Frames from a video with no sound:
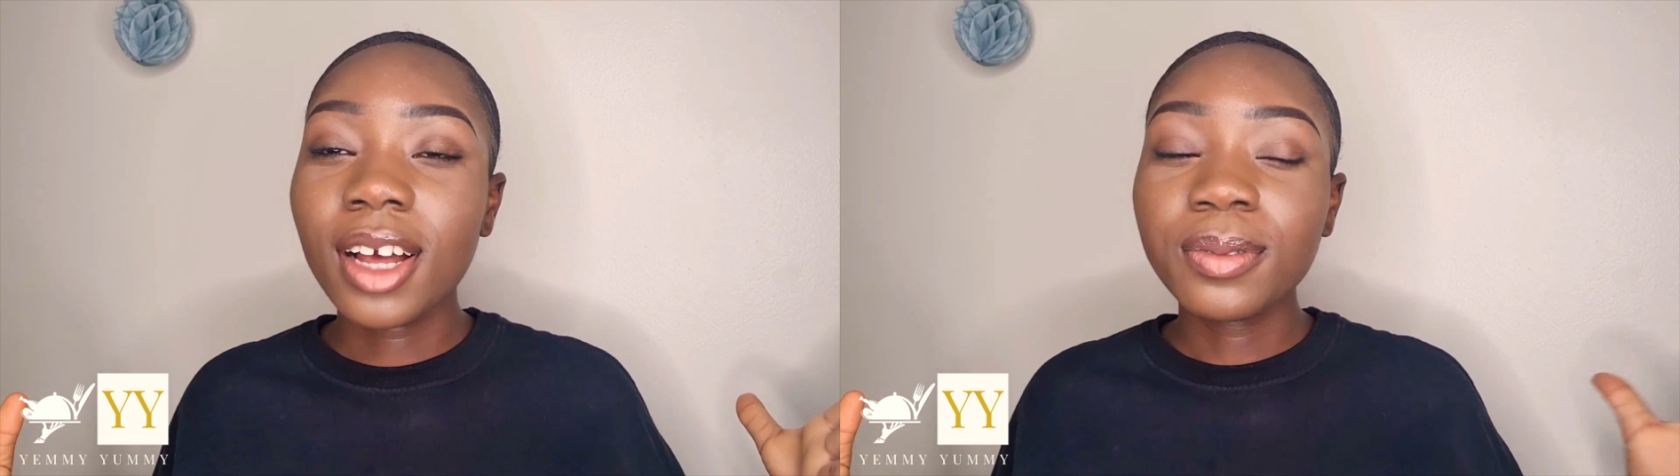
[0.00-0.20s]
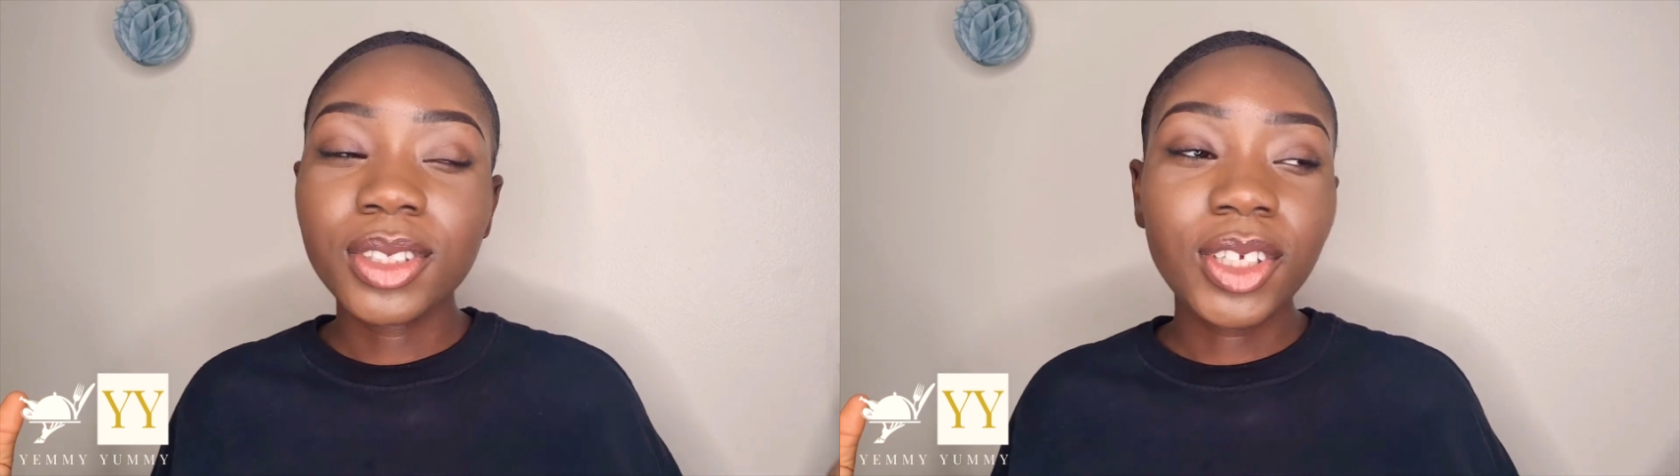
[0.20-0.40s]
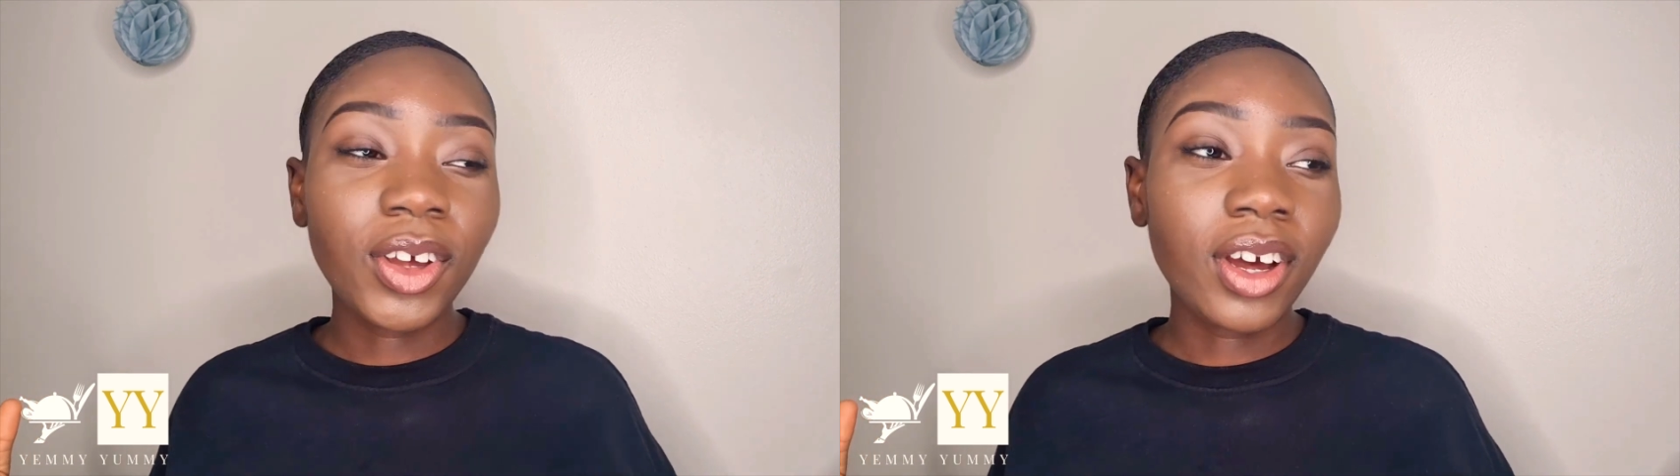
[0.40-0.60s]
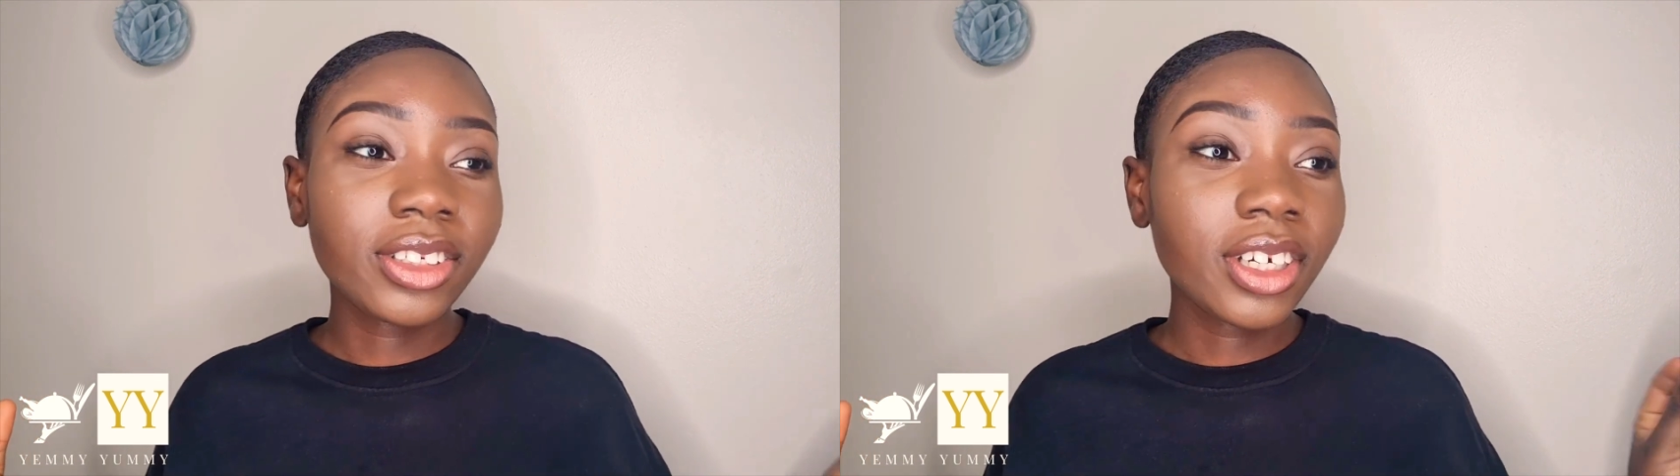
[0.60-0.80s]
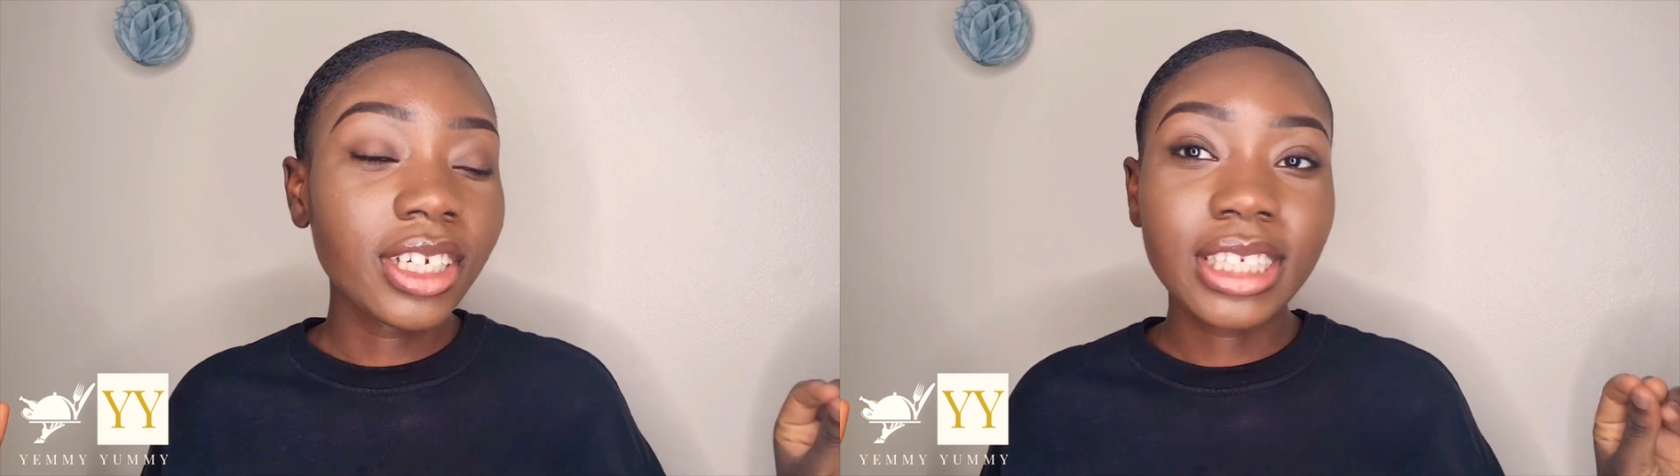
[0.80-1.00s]
So as
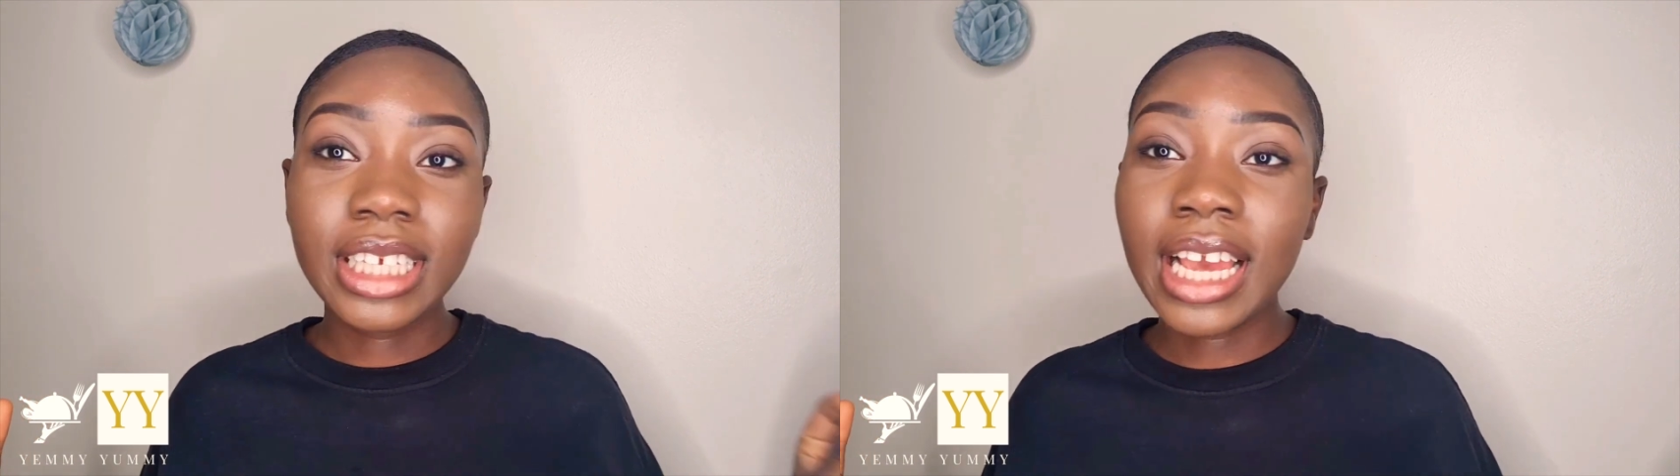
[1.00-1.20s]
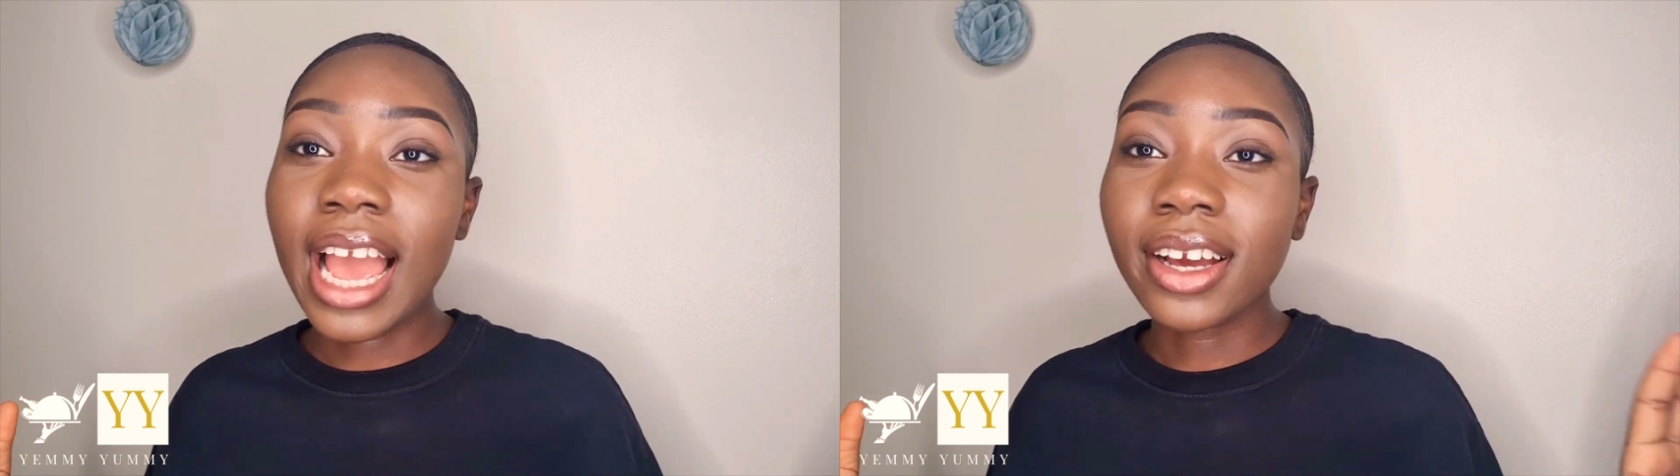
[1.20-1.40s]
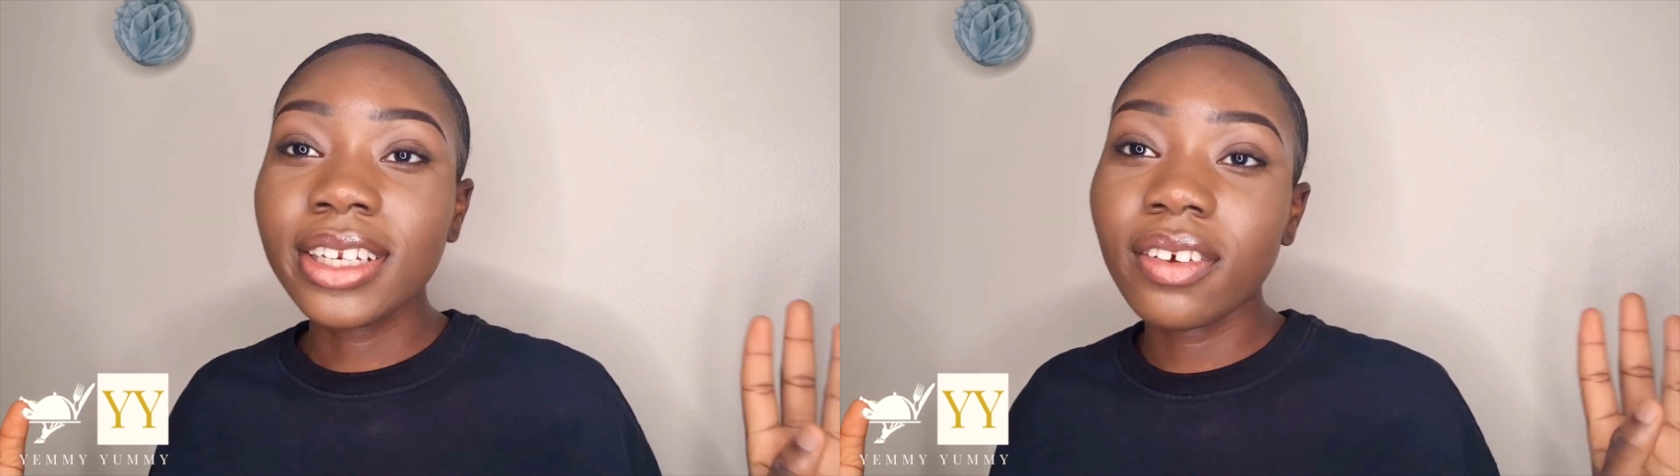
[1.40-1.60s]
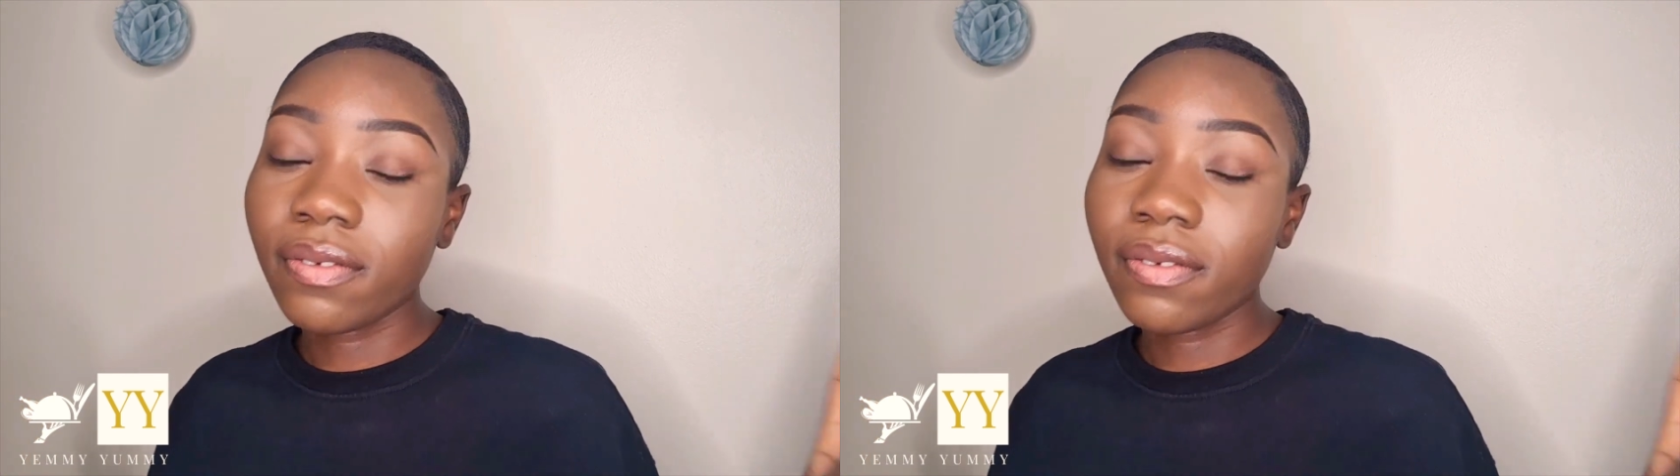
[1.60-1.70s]
you're gonna see, I couldn't